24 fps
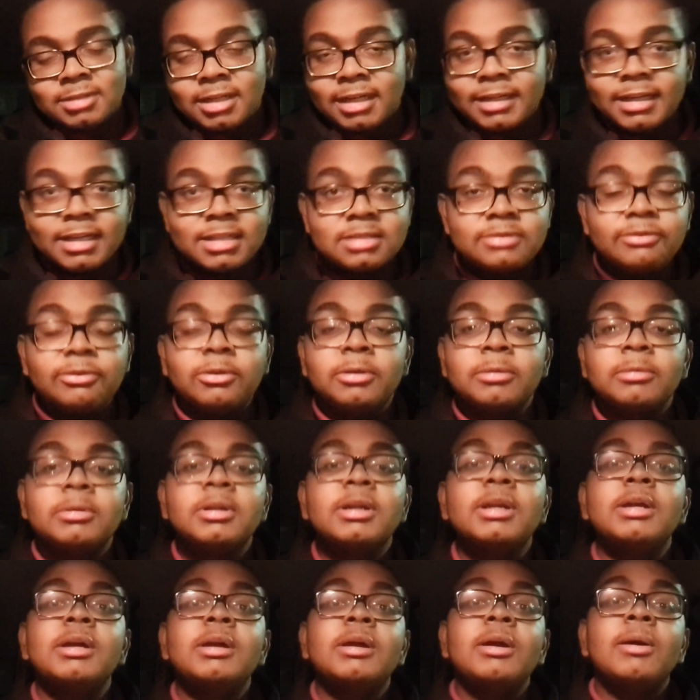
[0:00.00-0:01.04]
I guess for
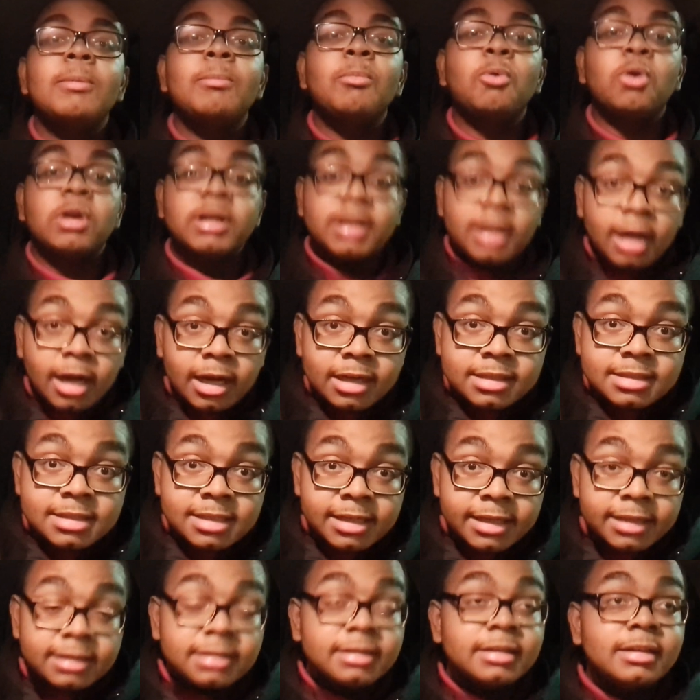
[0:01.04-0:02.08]
more
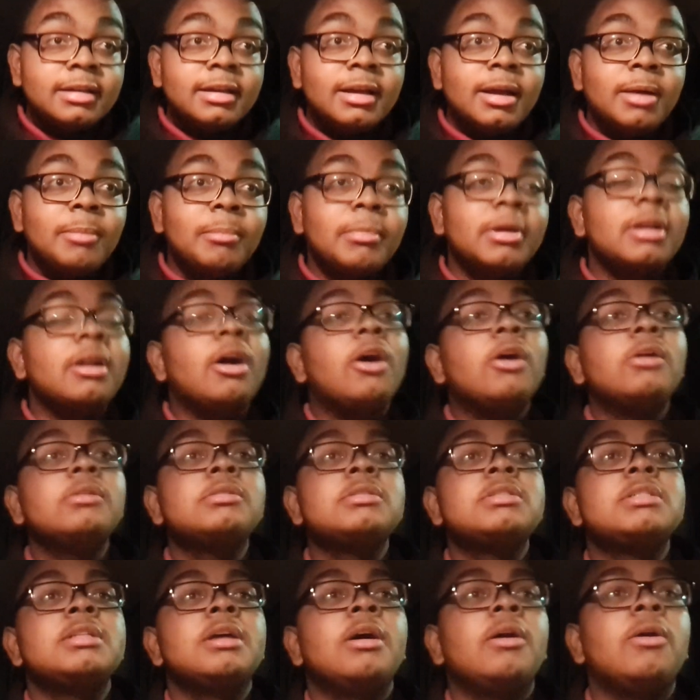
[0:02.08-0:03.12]
content, but
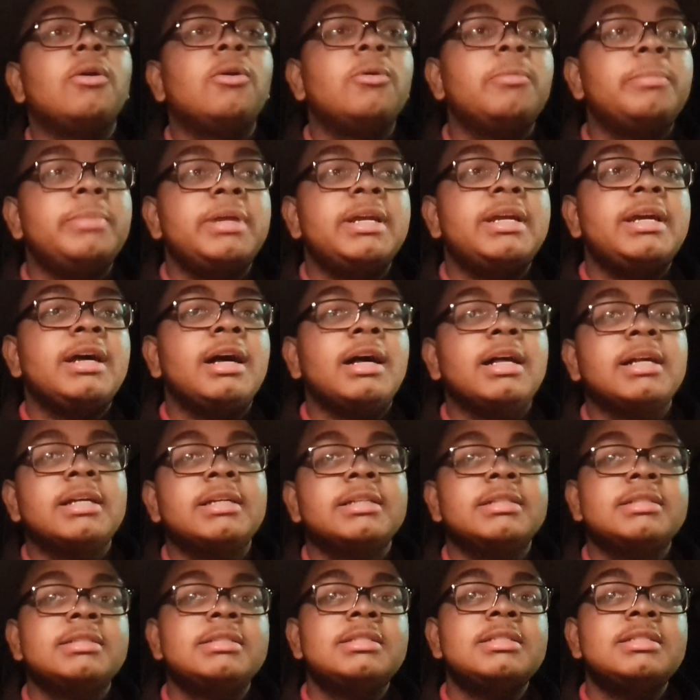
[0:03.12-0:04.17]
also
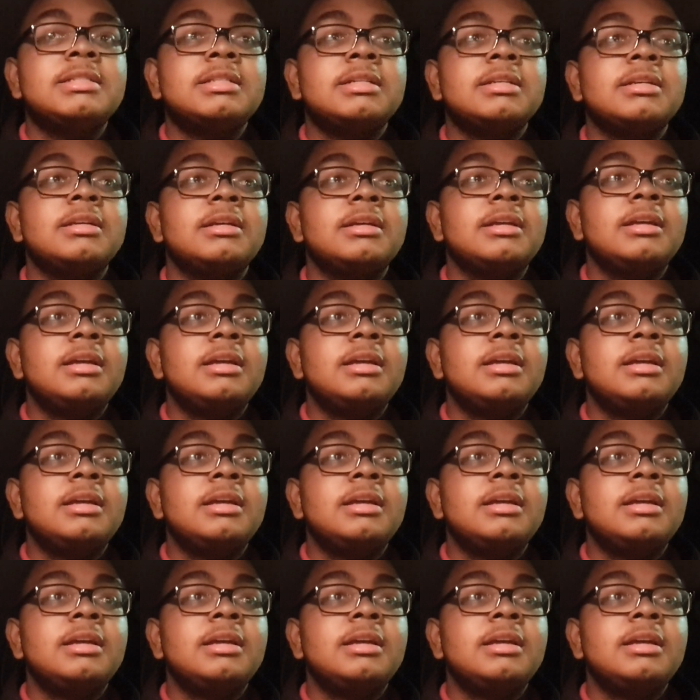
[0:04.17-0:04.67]
because